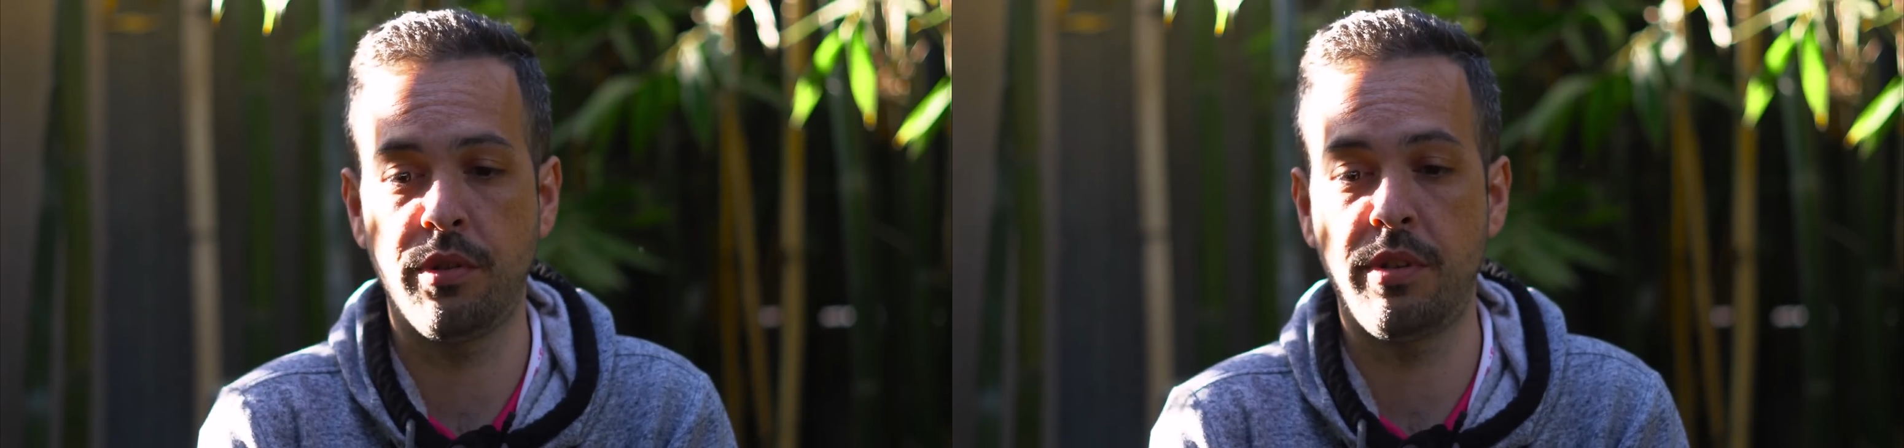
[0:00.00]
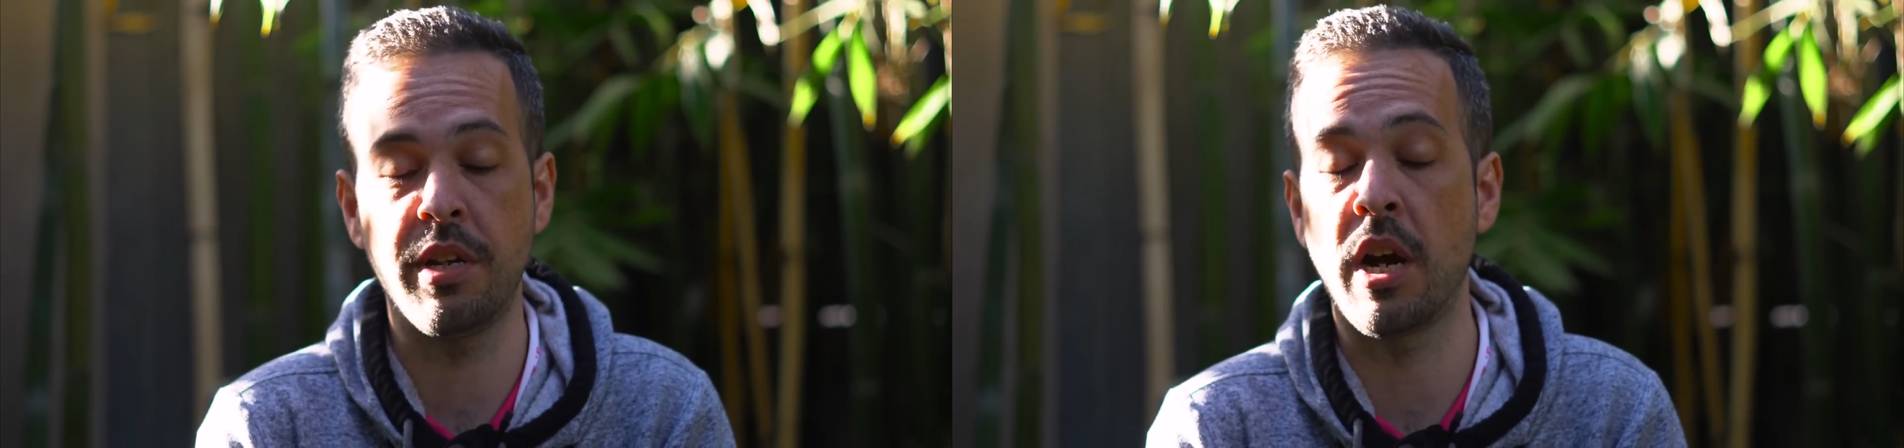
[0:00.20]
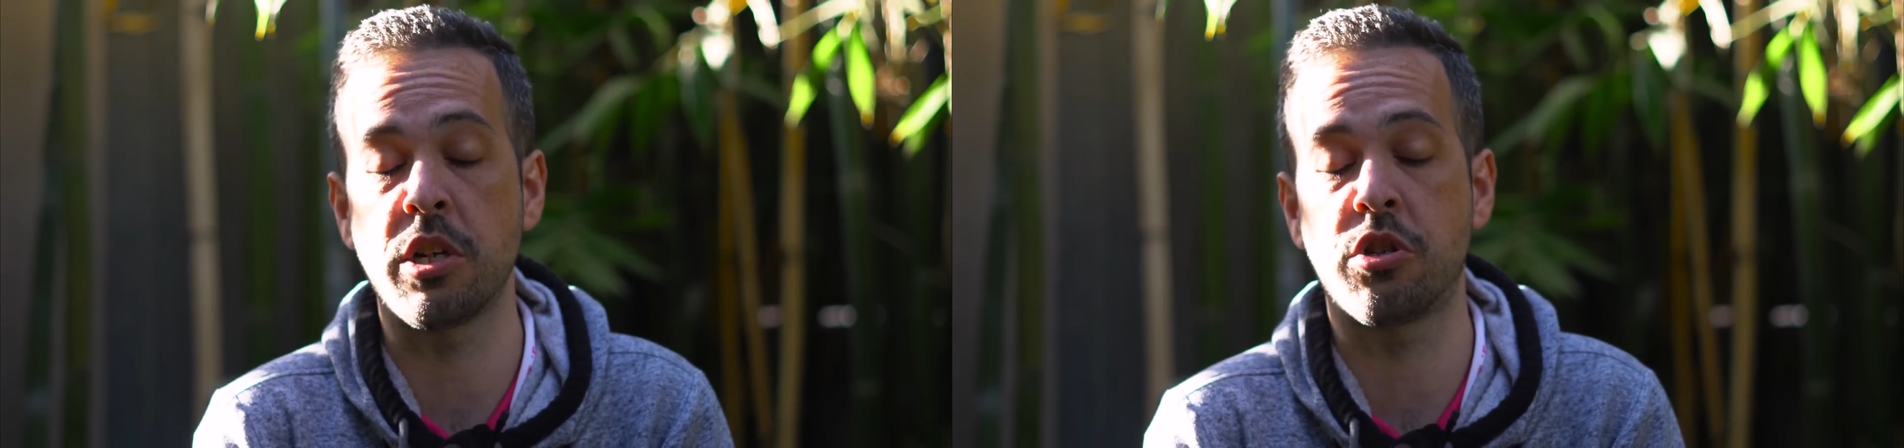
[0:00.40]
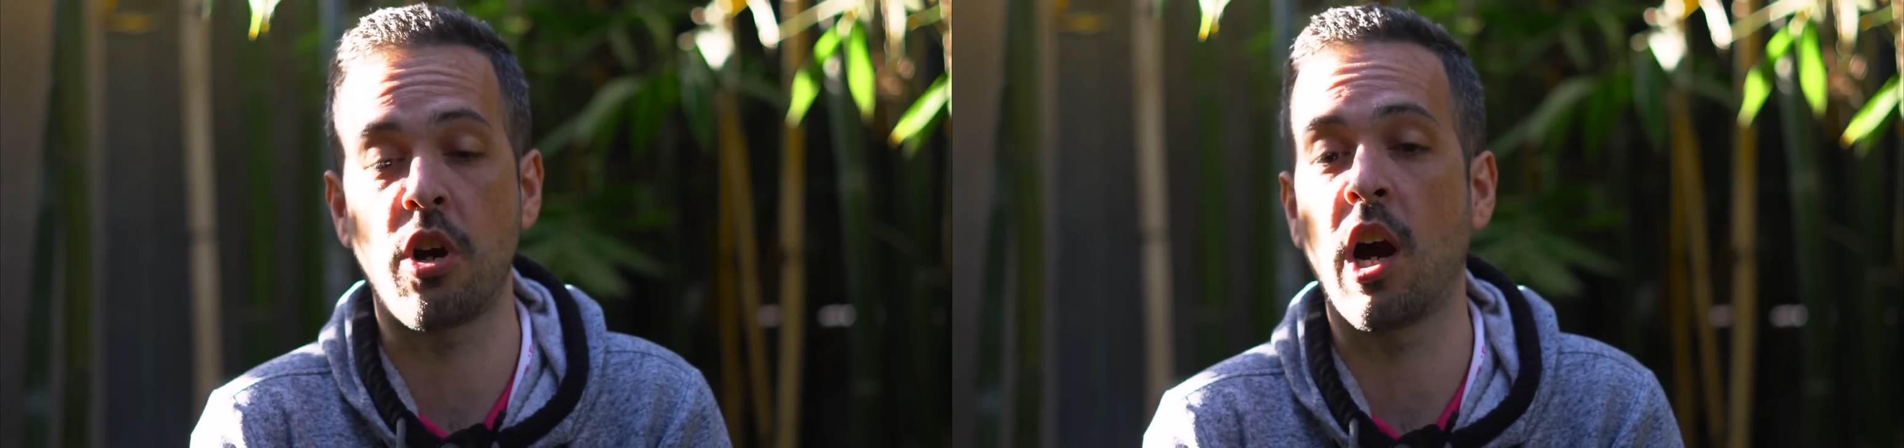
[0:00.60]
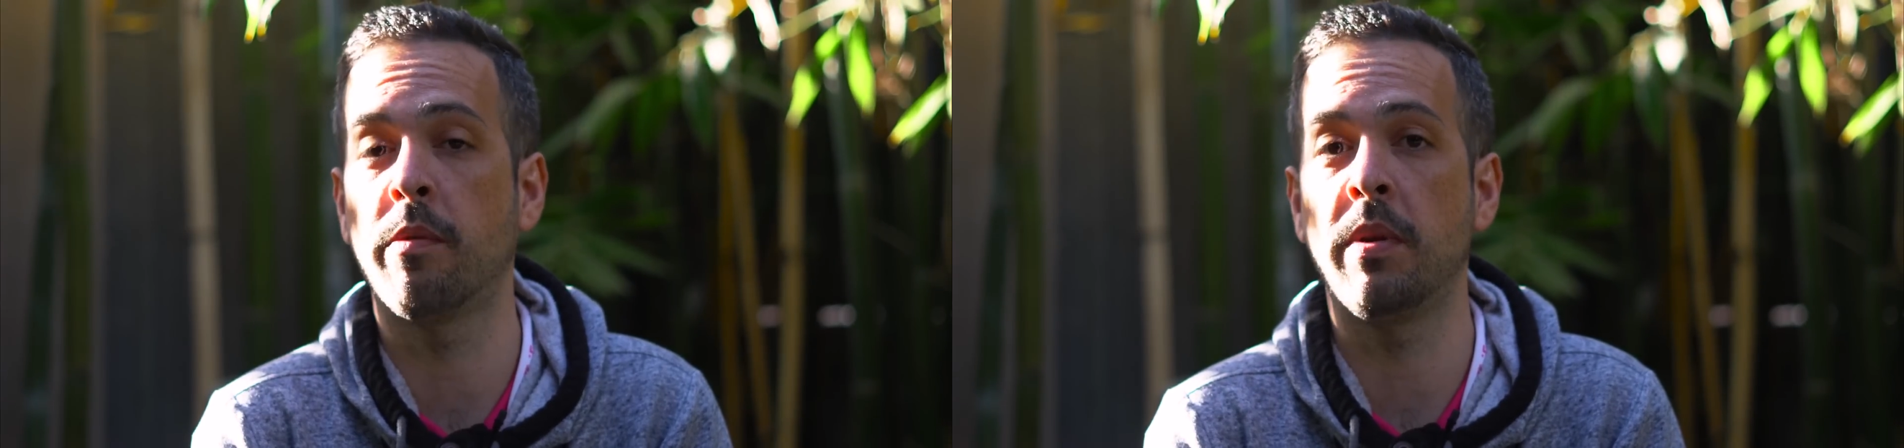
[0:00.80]
did not
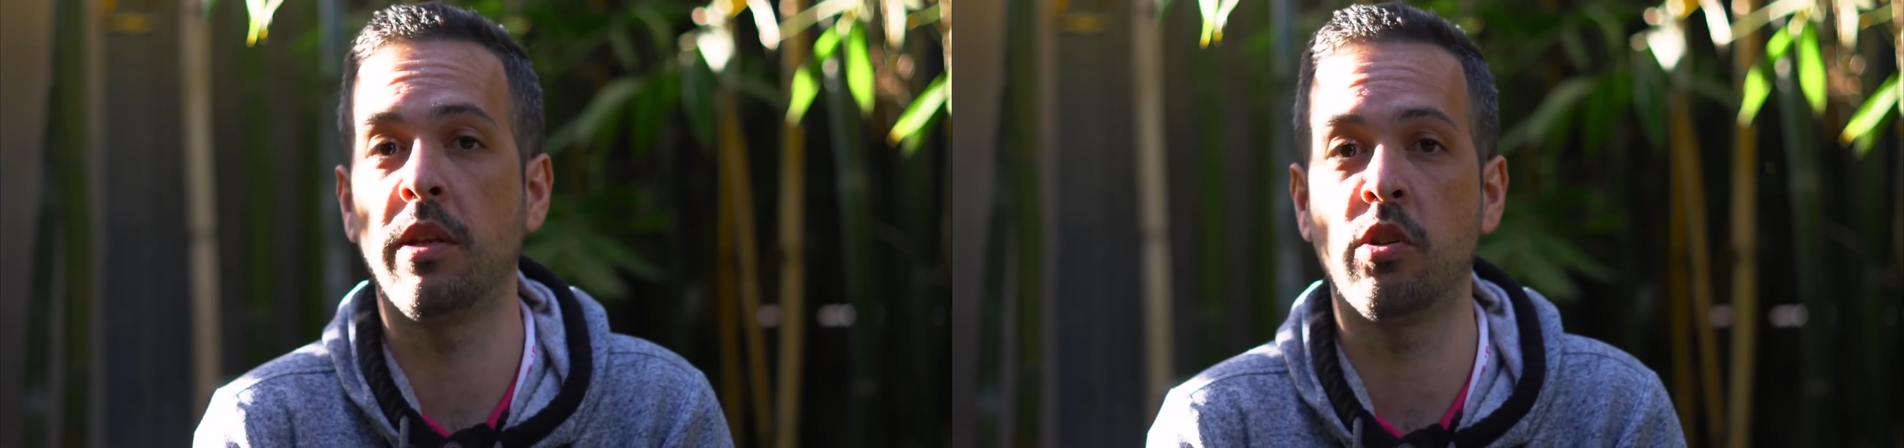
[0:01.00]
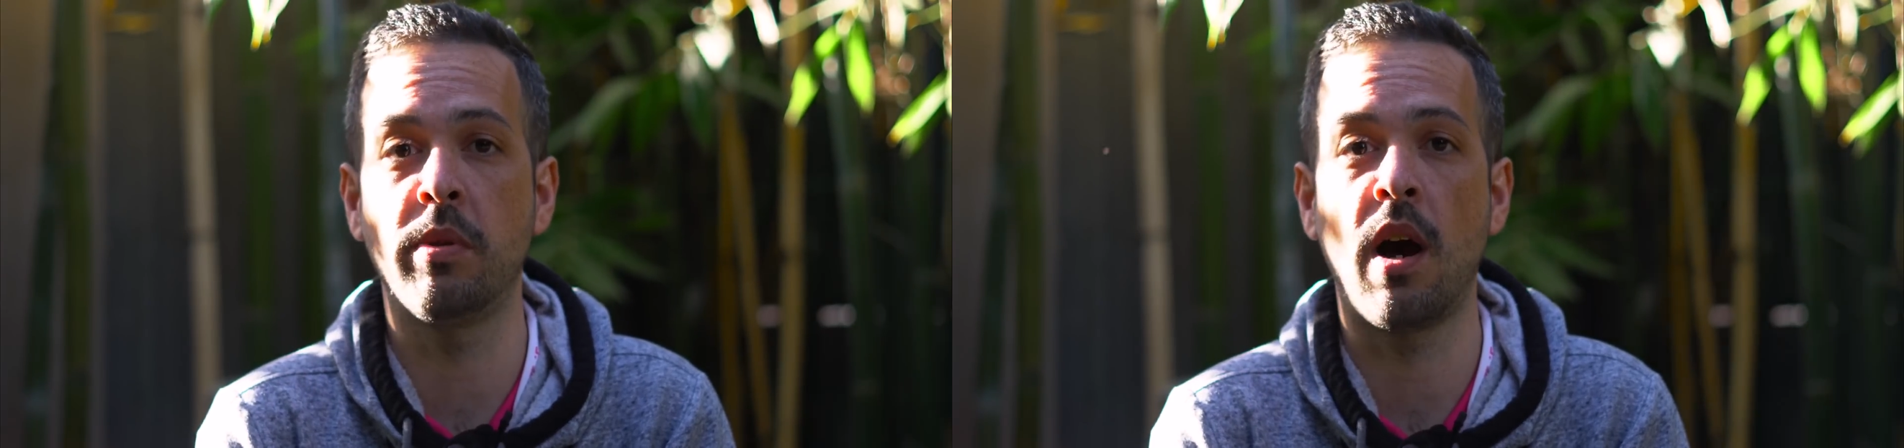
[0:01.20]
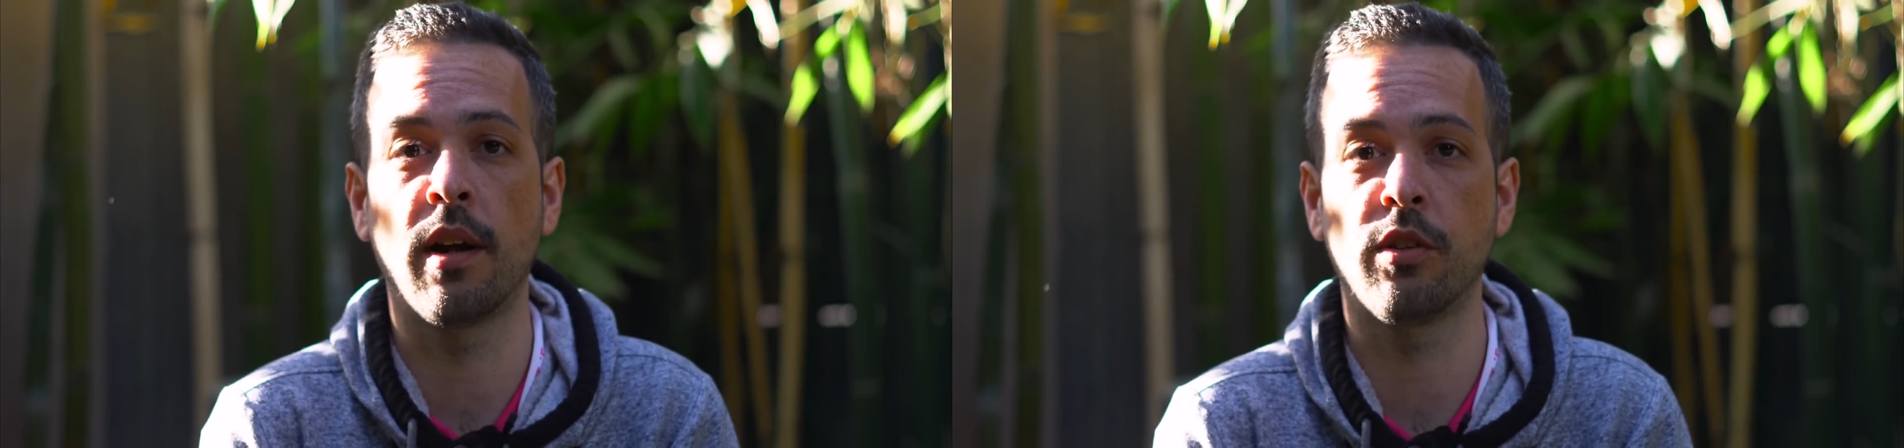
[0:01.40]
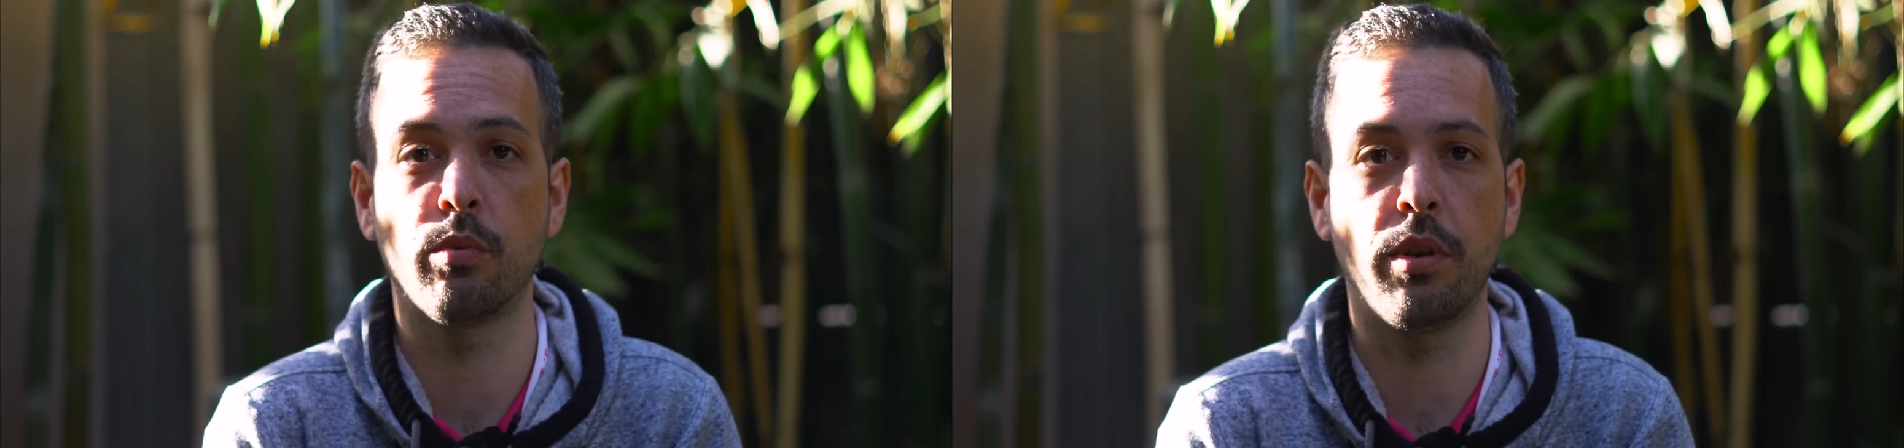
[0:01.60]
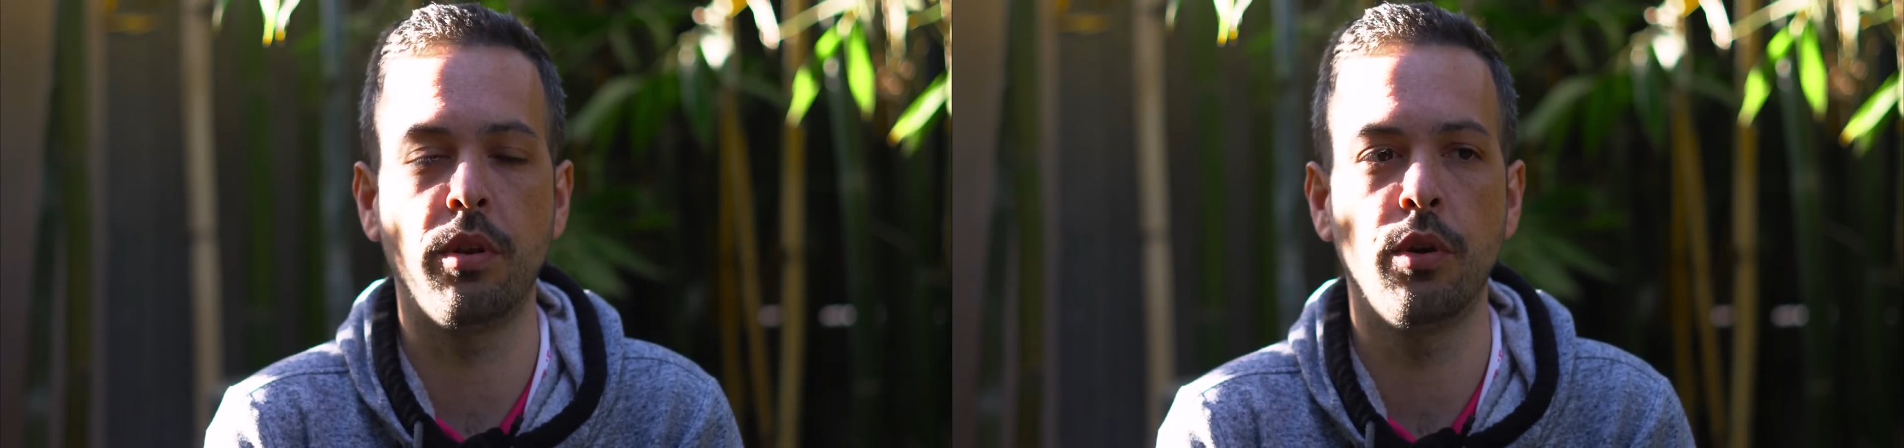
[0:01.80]
shock me, to be honest
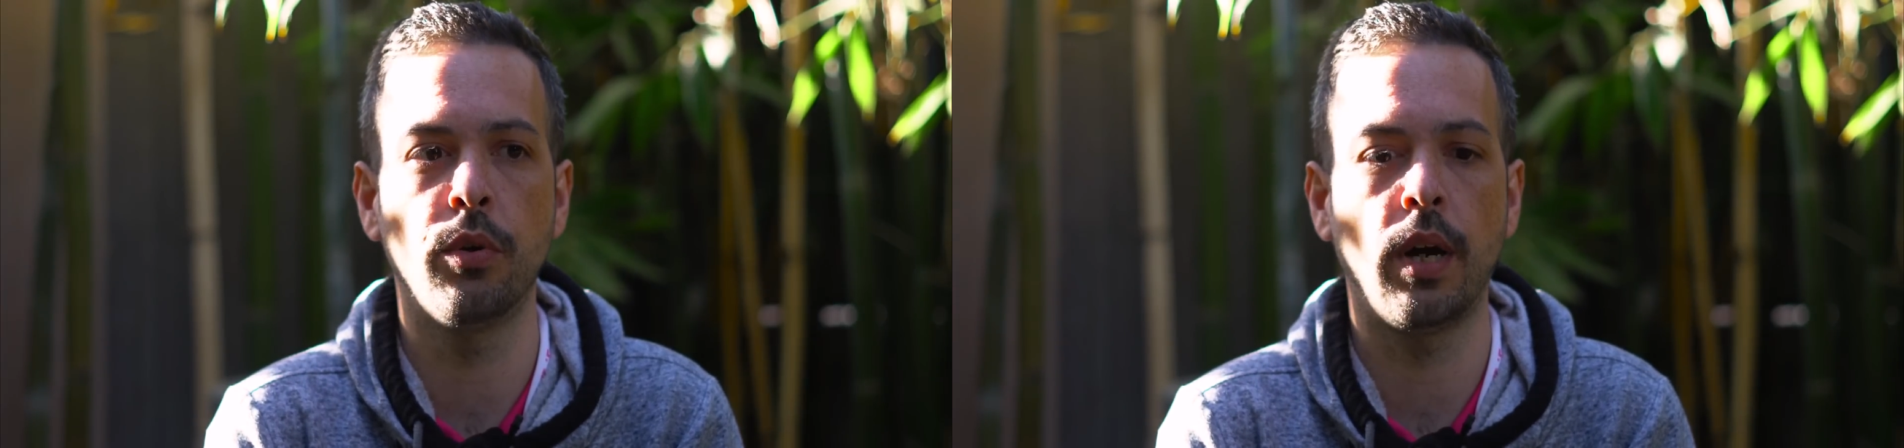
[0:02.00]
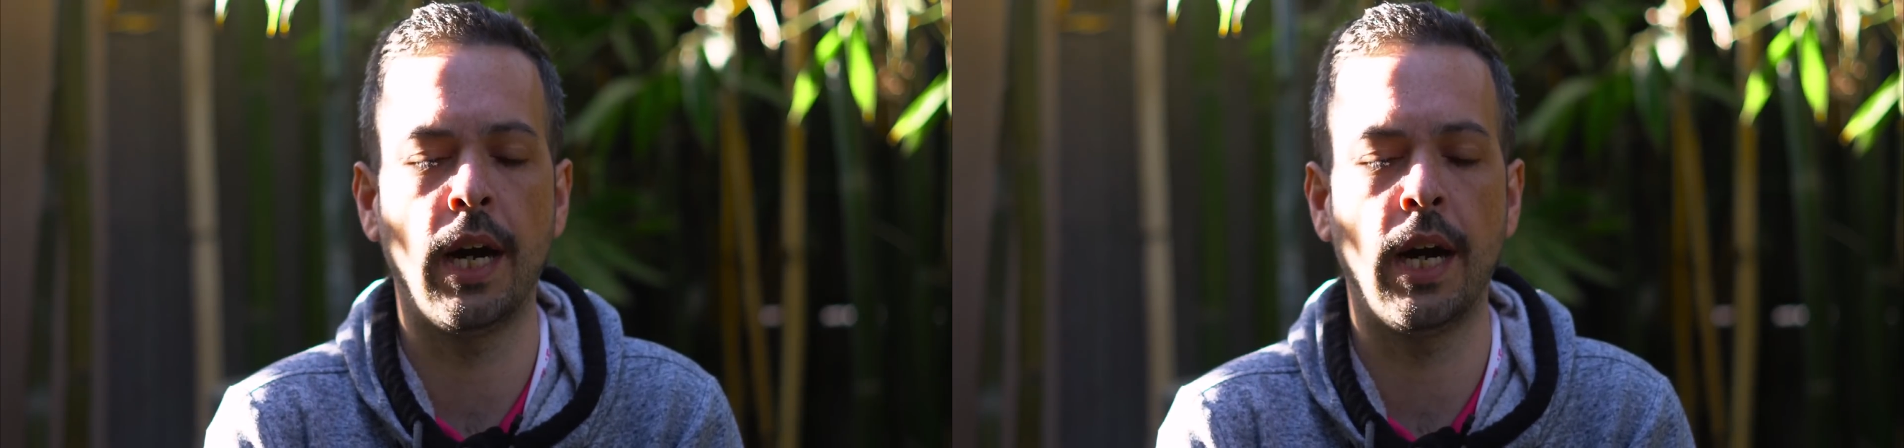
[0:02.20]
with you.